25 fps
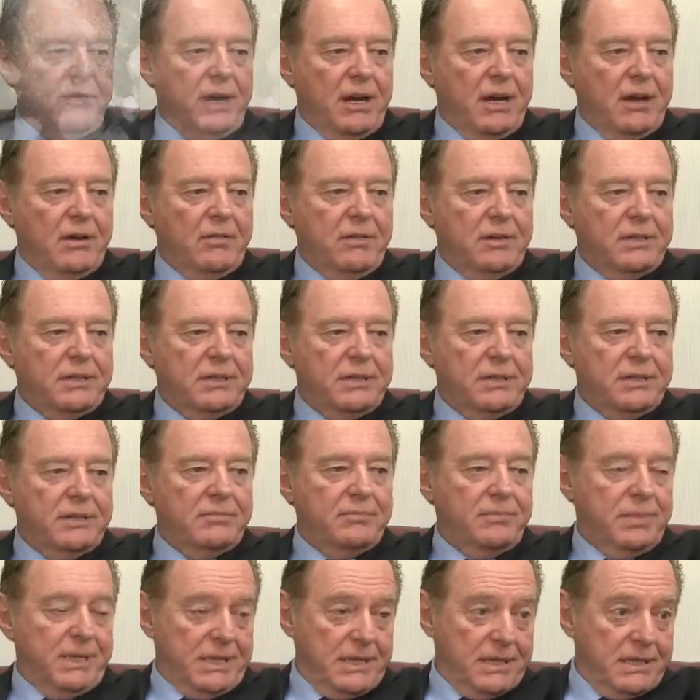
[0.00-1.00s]
virus
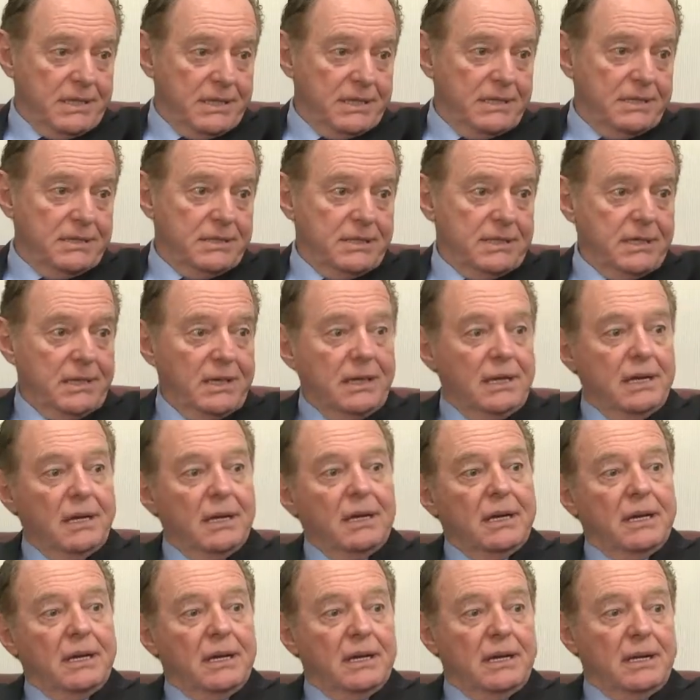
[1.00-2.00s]
in
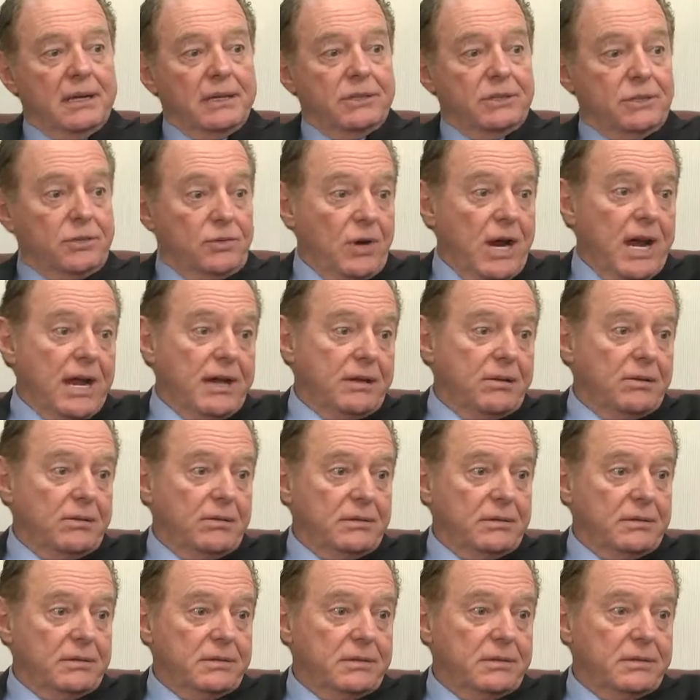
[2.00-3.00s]
pigs,
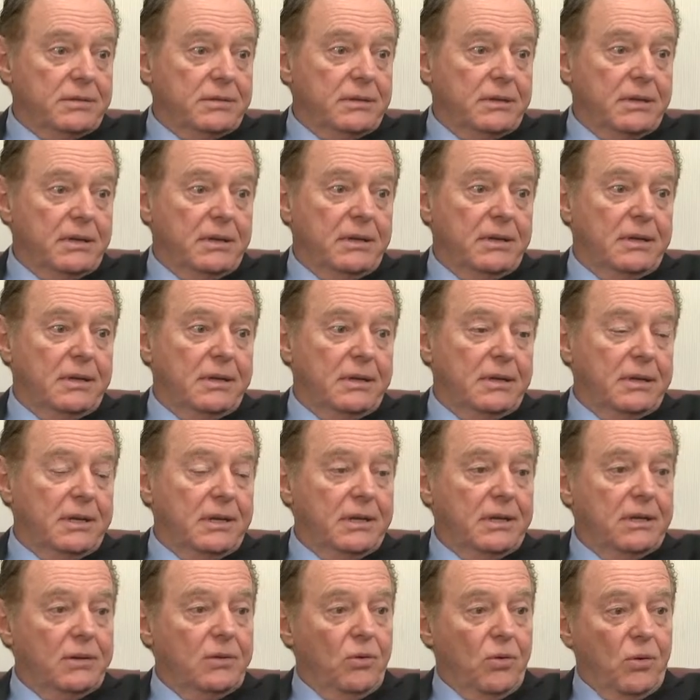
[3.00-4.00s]
strangles
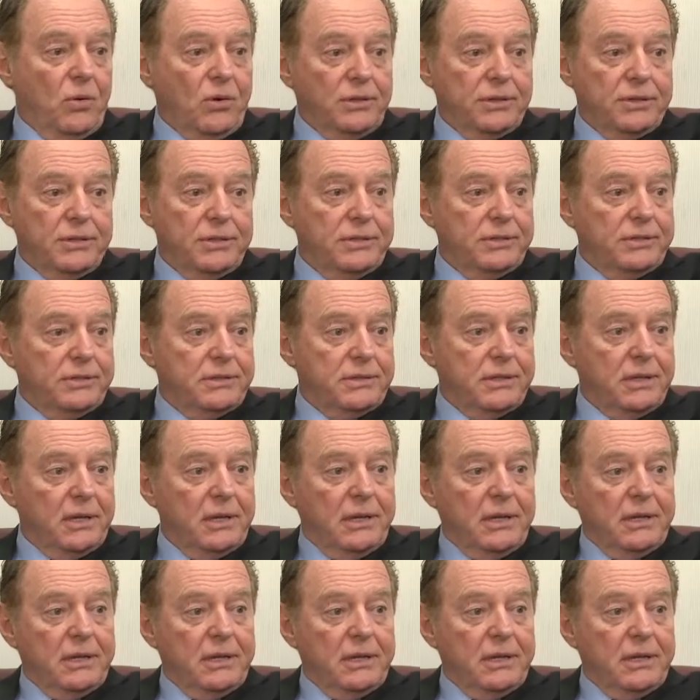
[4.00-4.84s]
in horses,